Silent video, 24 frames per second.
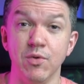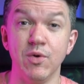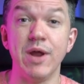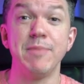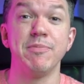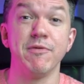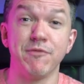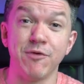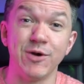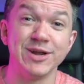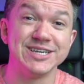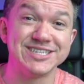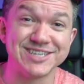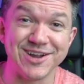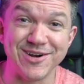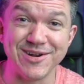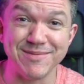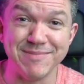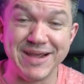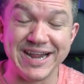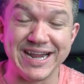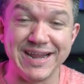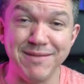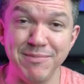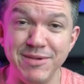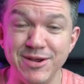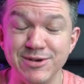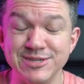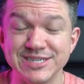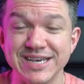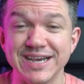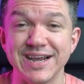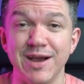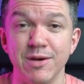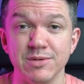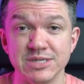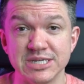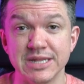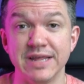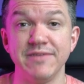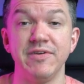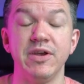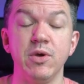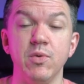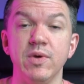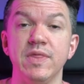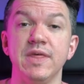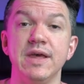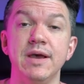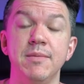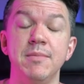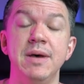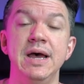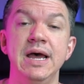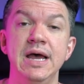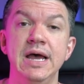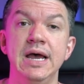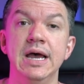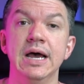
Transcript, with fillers: Right before I started making music, I was living with him.